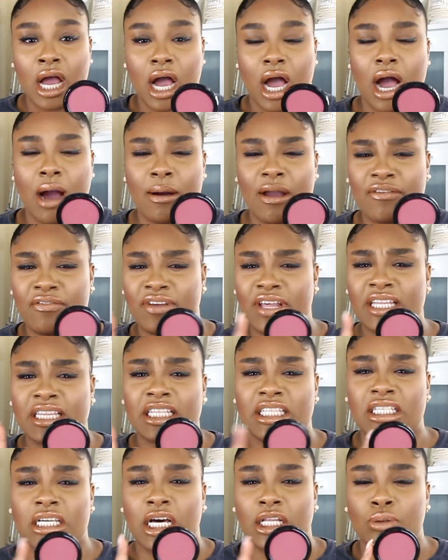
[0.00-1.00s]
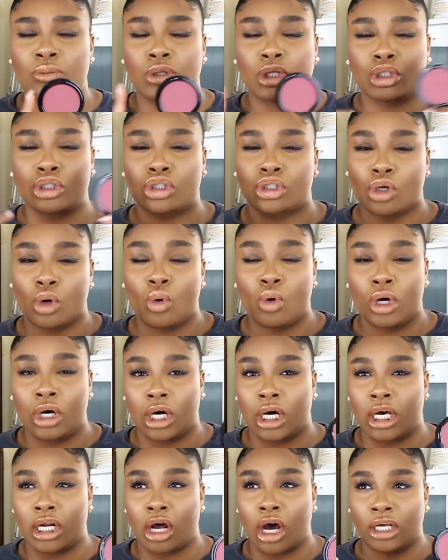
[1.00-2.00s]
I feel like this color would look so
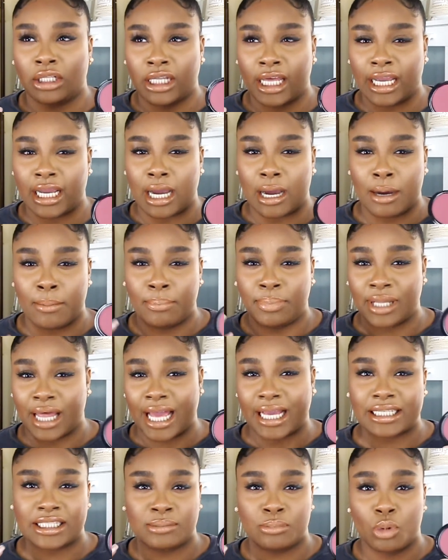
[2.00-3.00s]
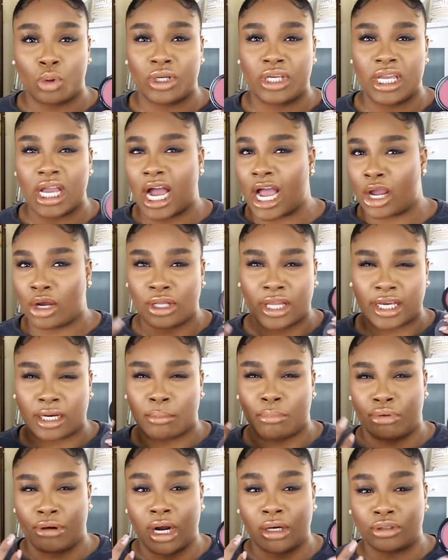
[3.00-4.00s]
good on like a black smoky eye or like a
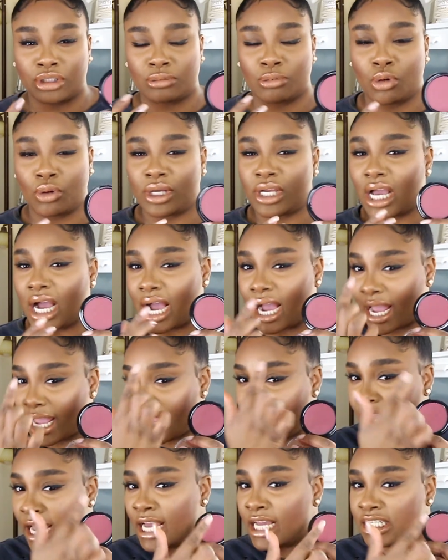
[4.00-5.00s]
brown smoky eye.